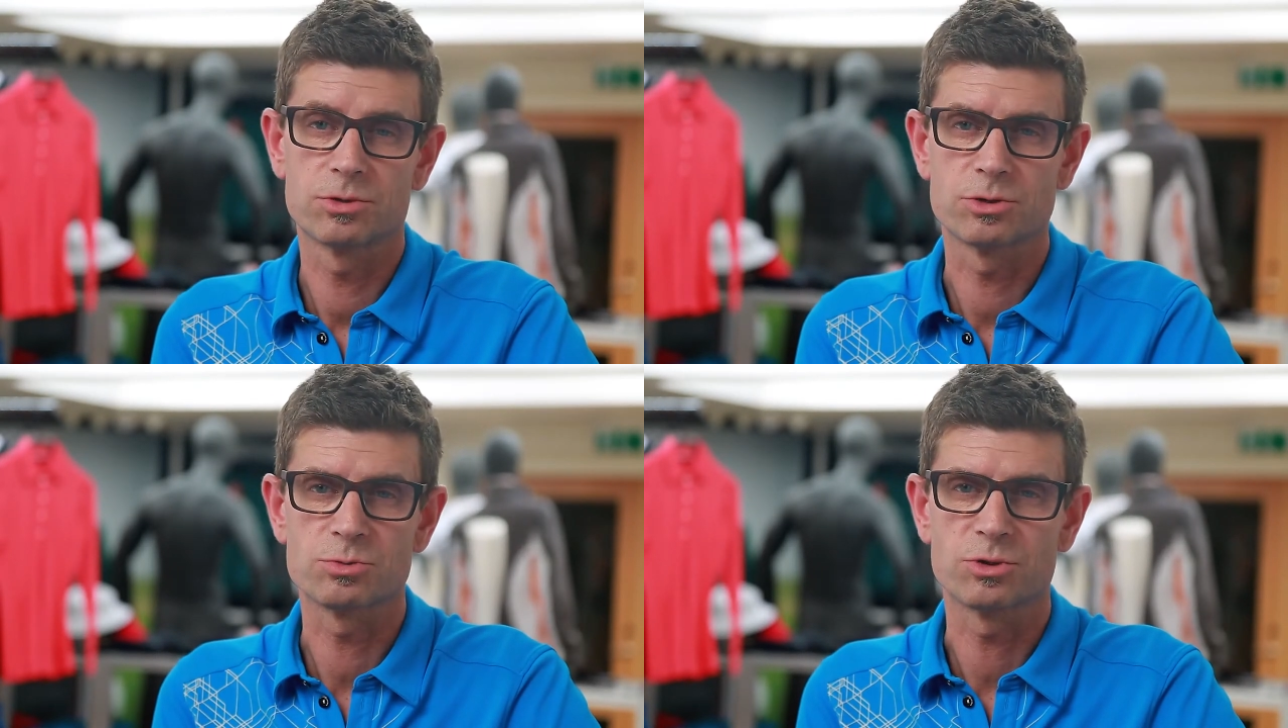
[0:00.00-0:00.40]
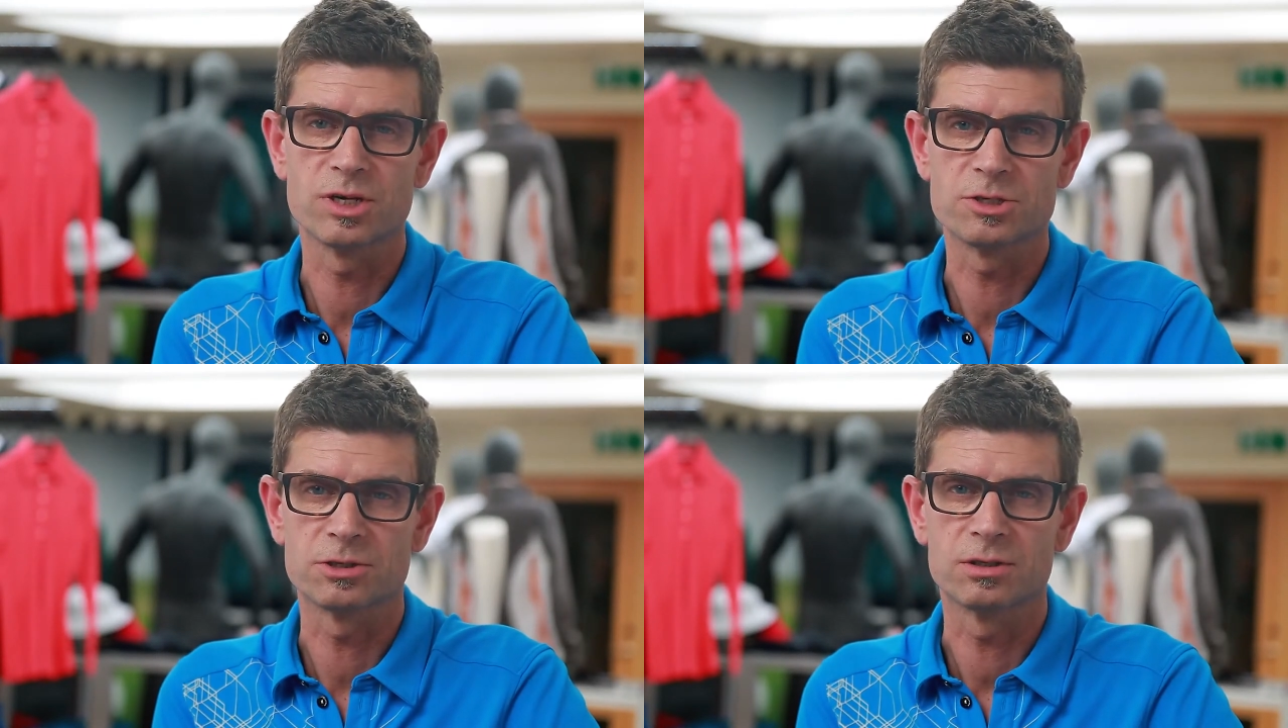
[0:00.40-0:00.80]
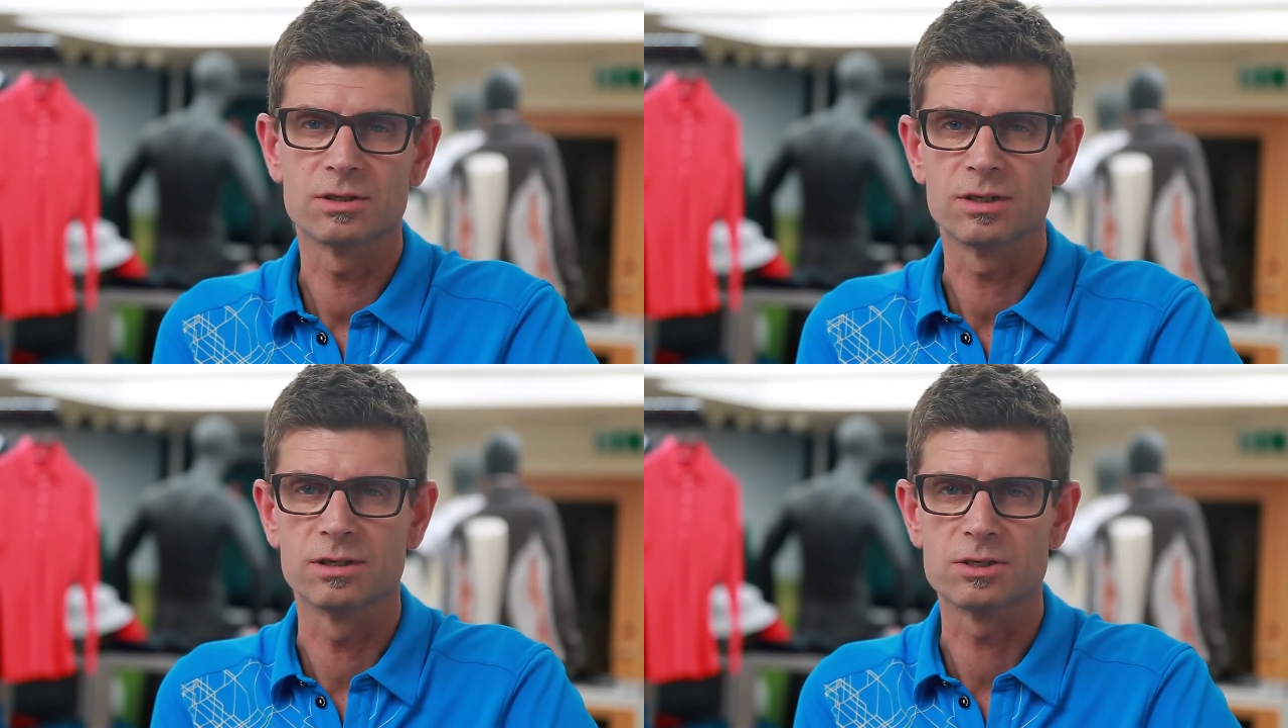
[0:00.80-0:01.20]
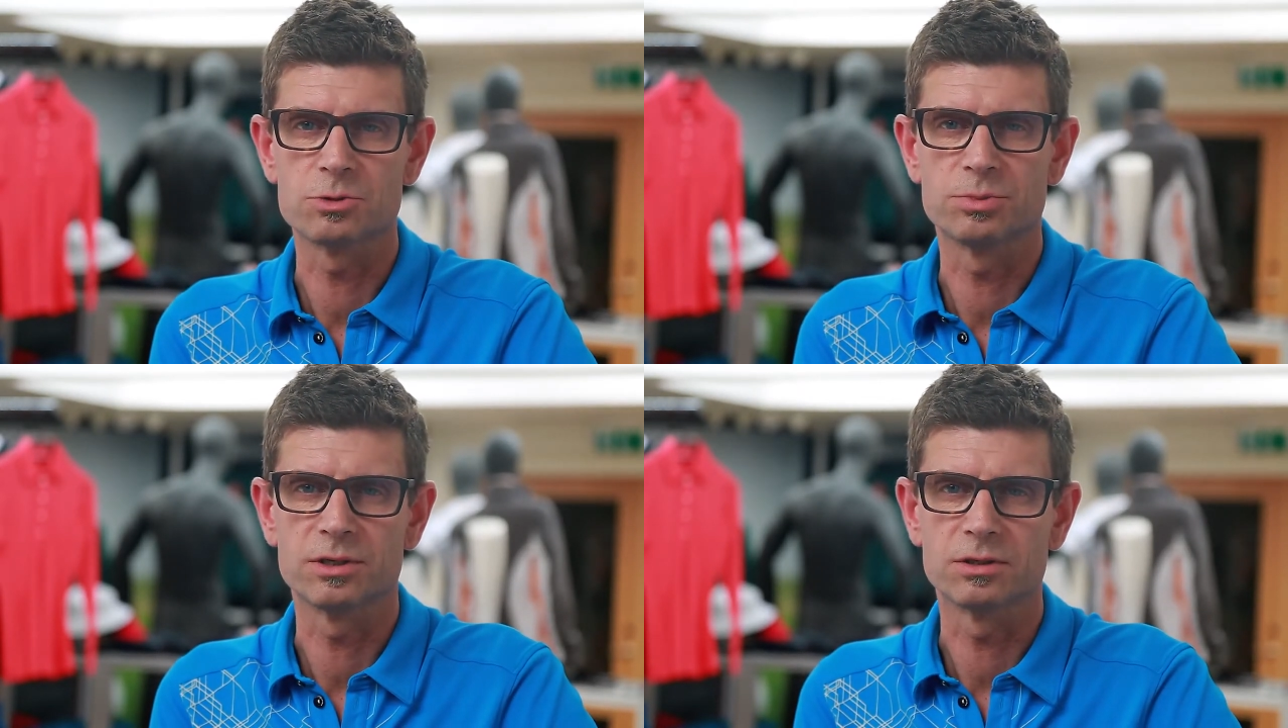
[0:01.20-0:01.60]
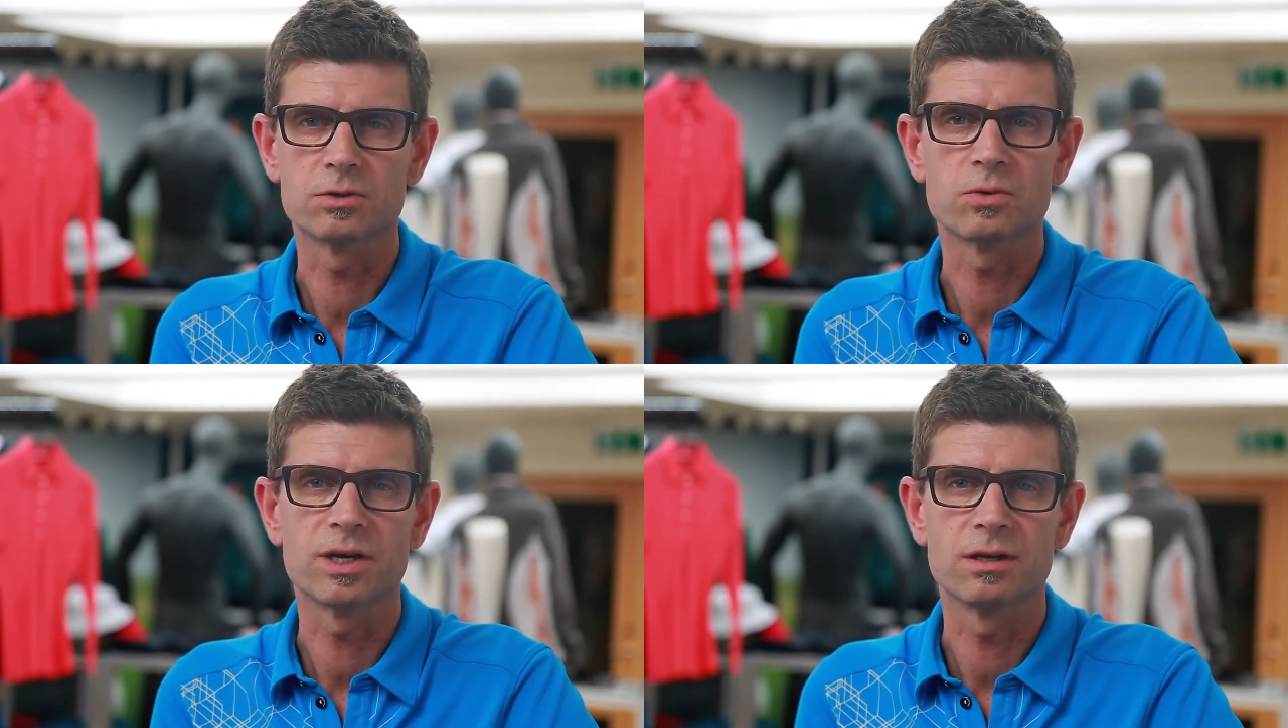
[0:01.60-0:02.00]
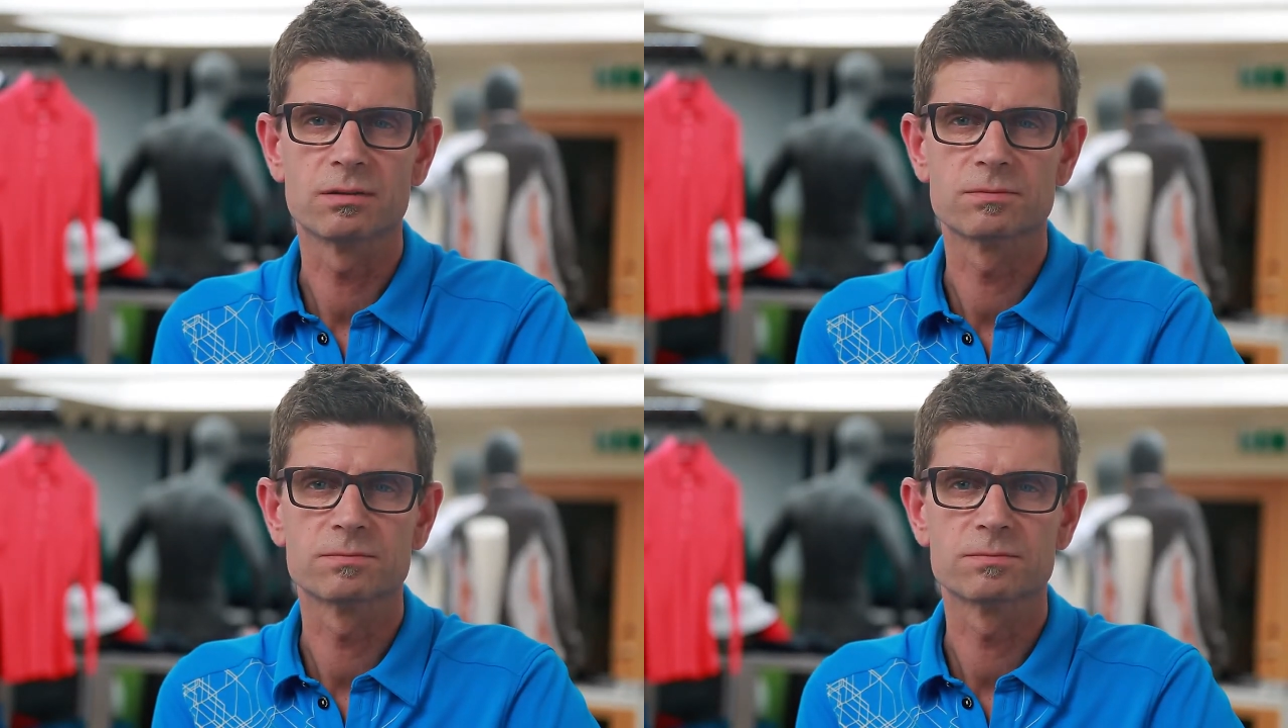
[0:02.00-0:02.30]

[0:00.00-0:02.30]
perspiration in a superior way.